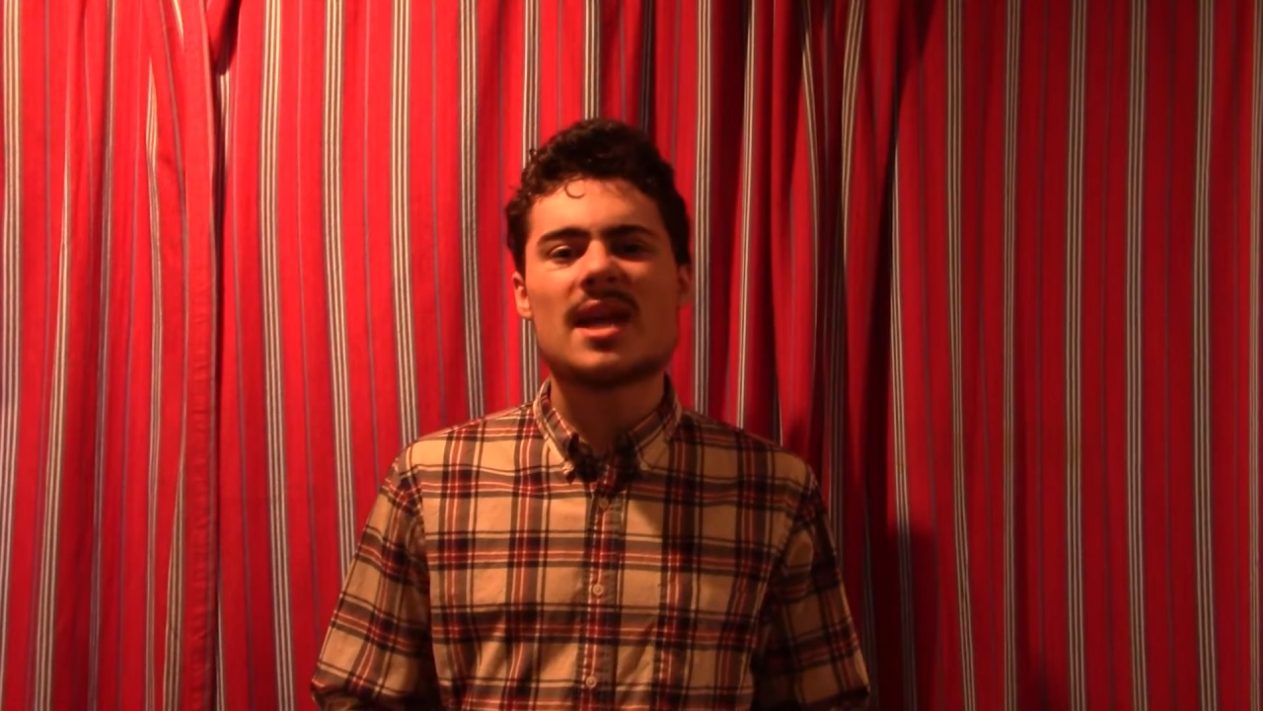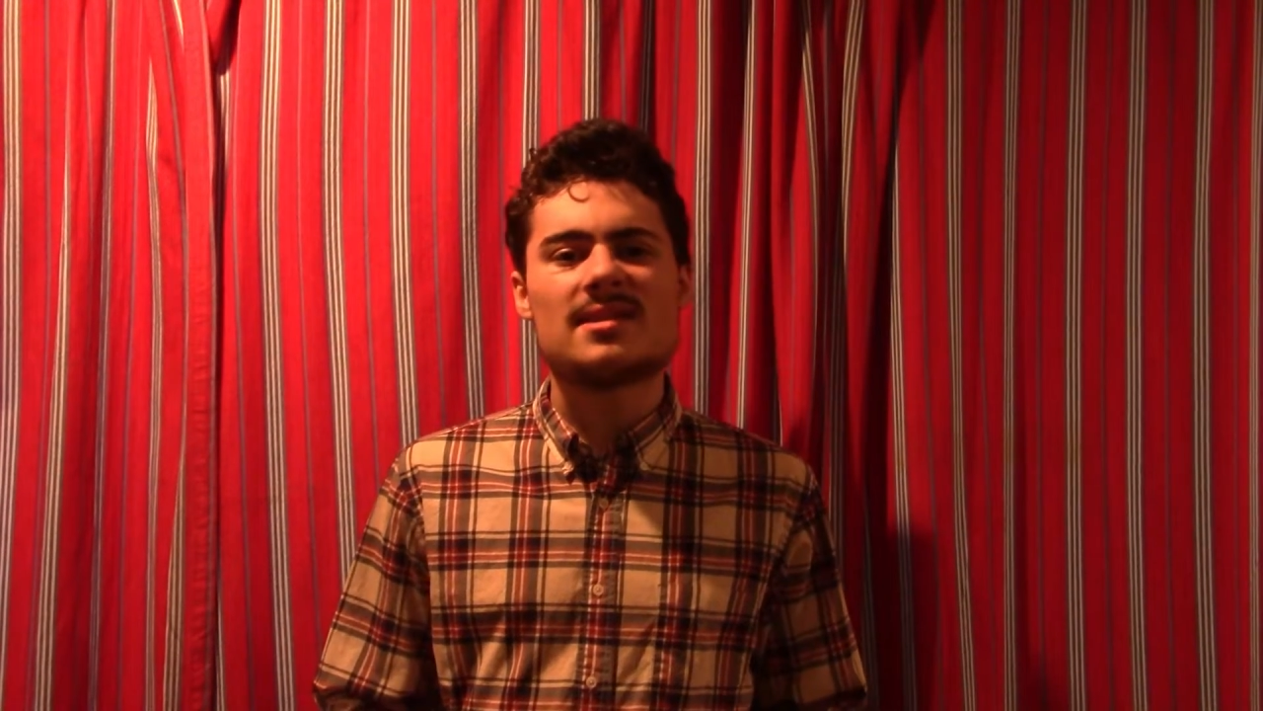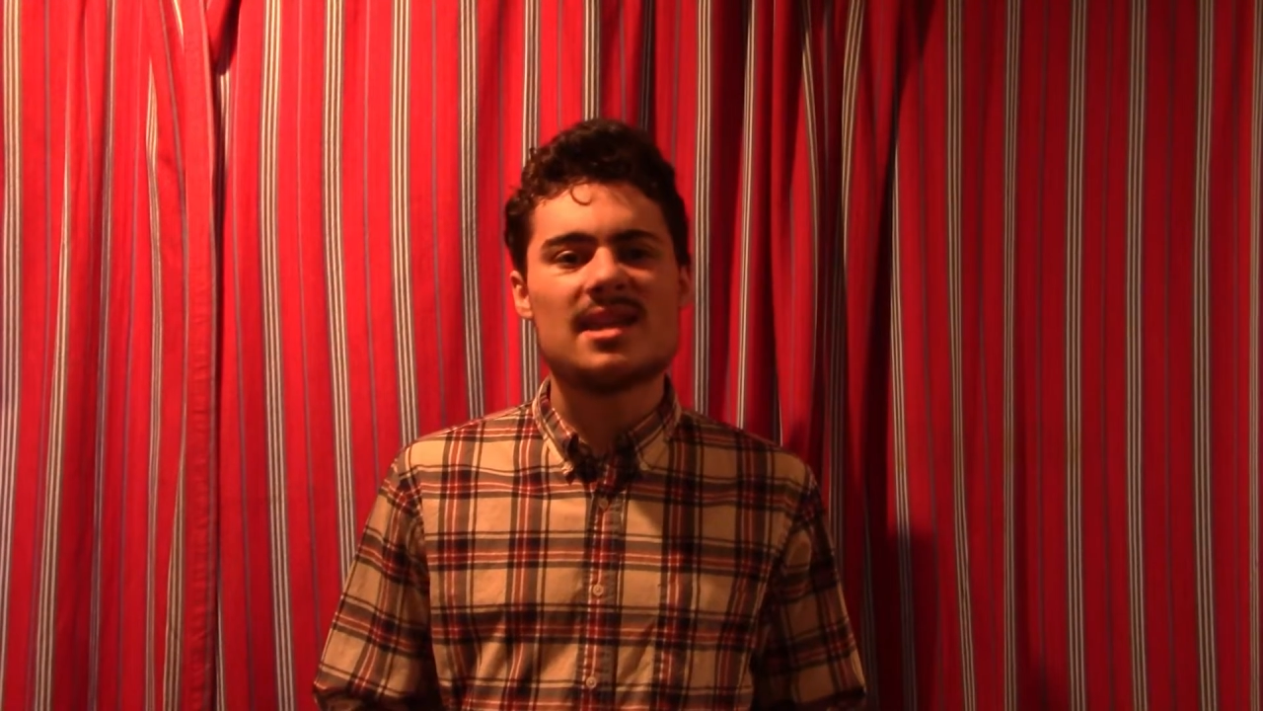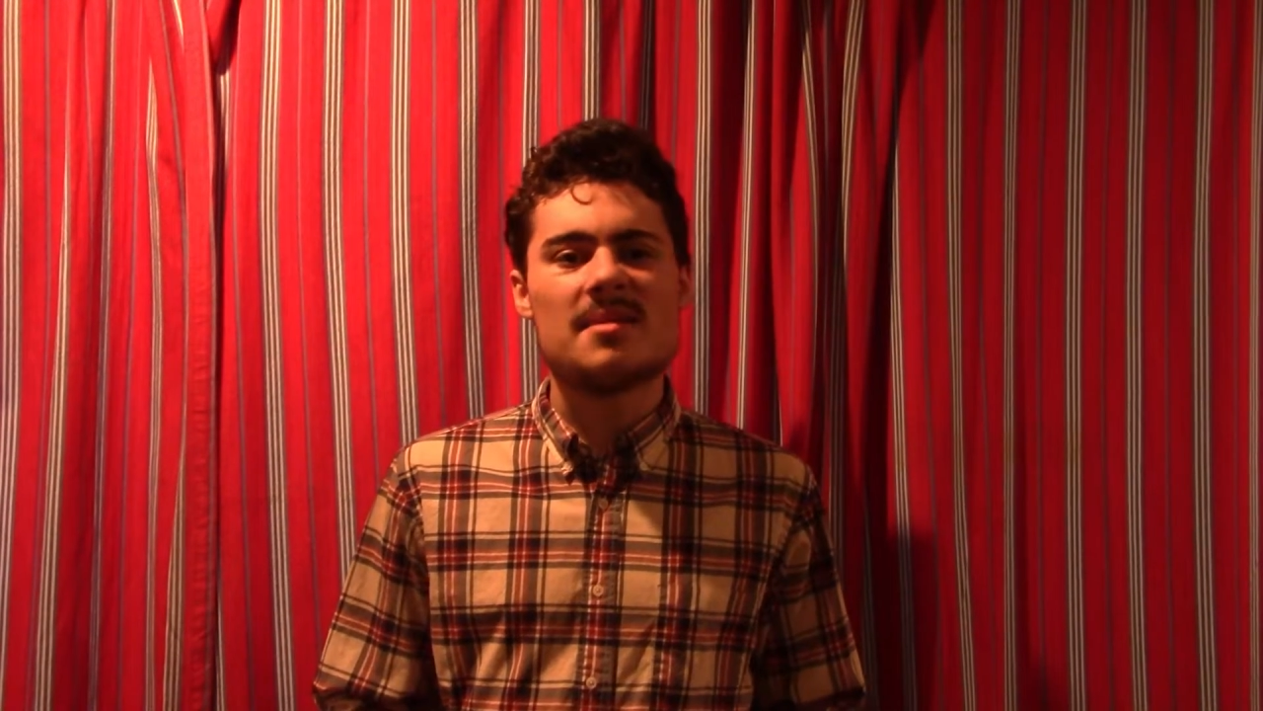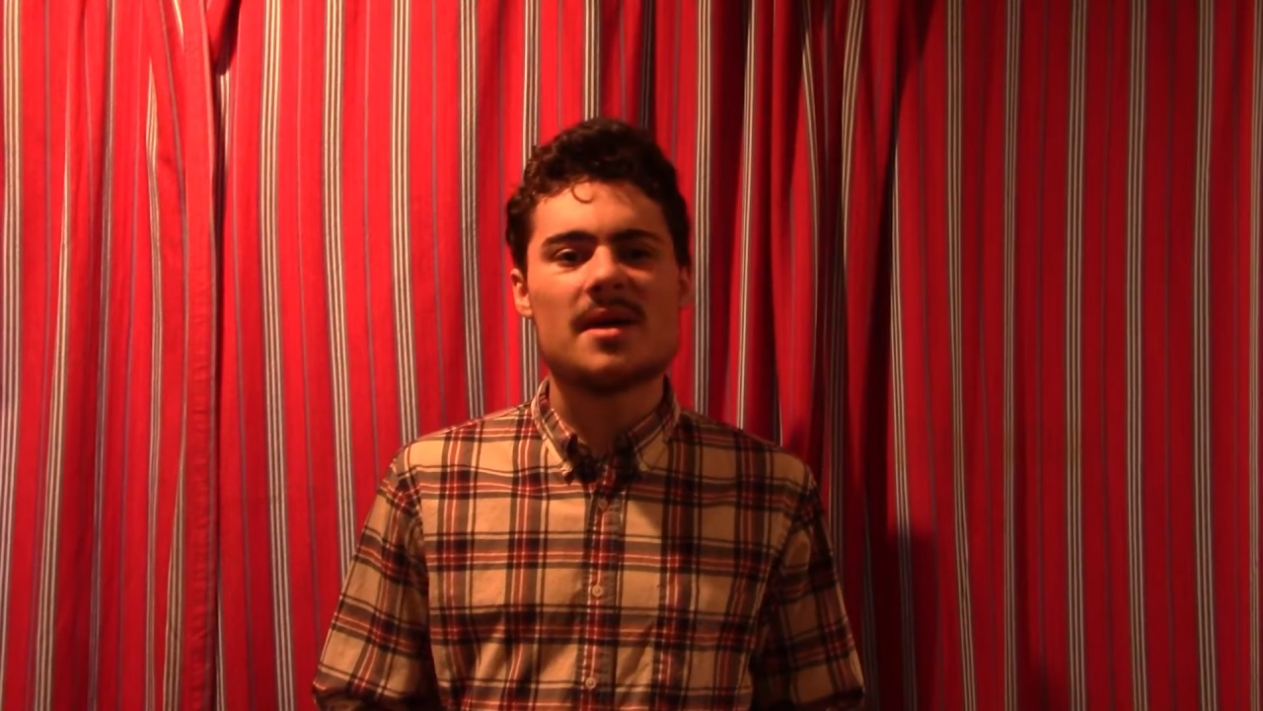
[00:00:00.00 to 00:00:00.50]

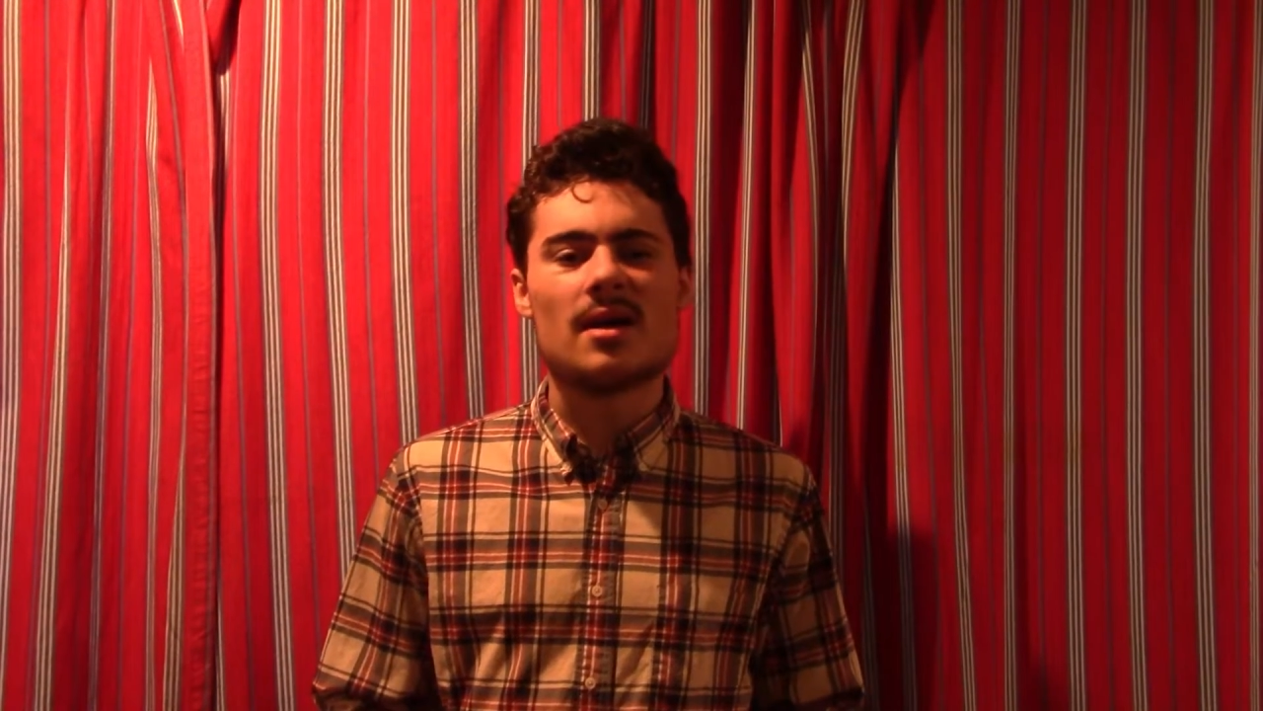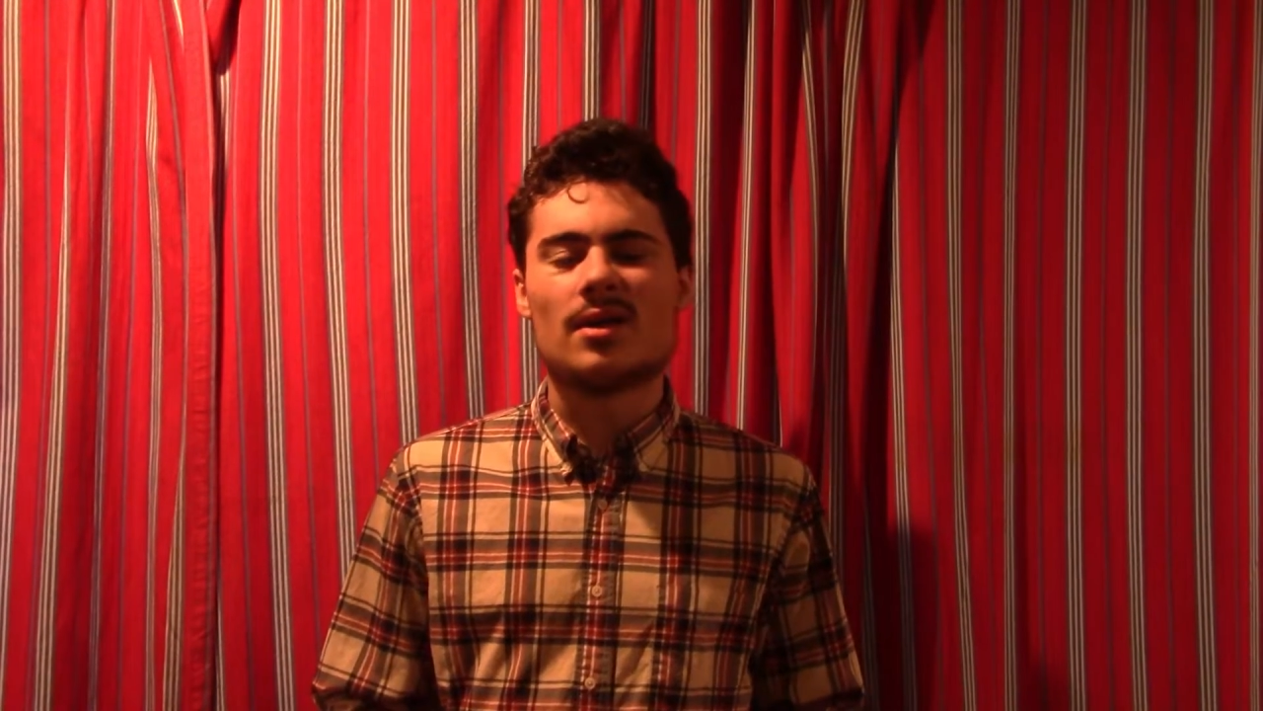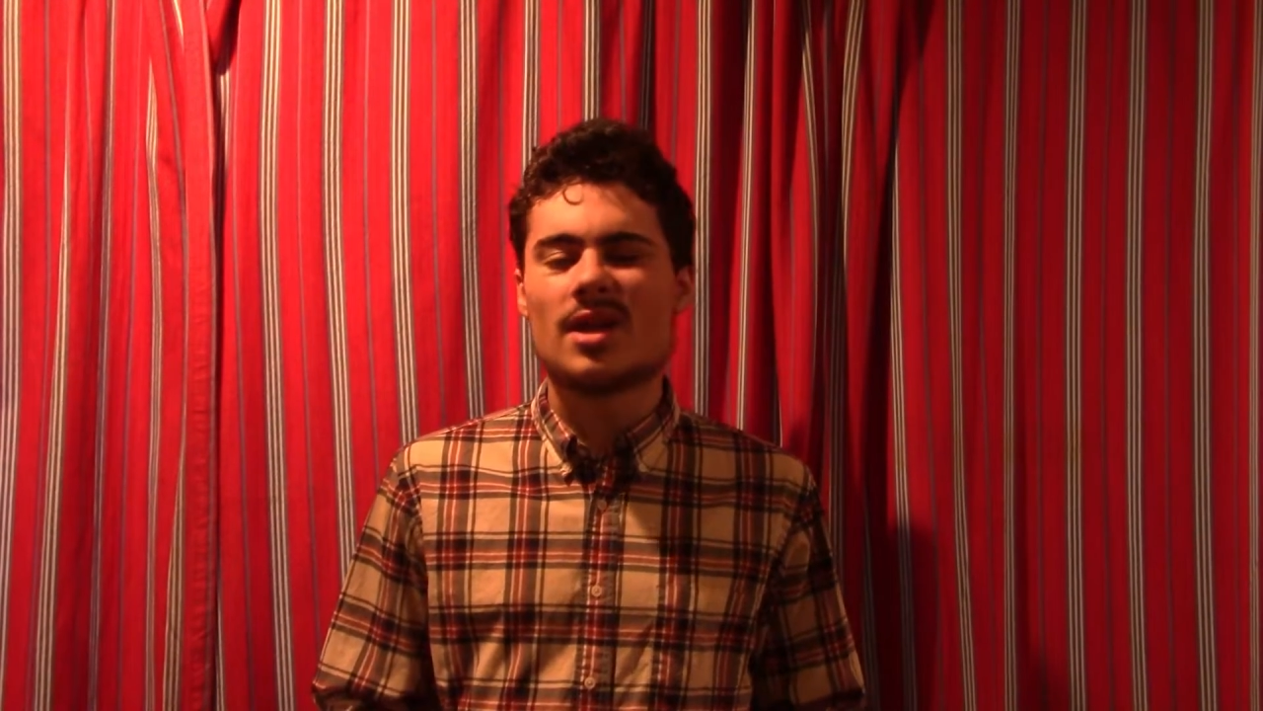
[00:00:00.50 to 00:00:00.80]
has email,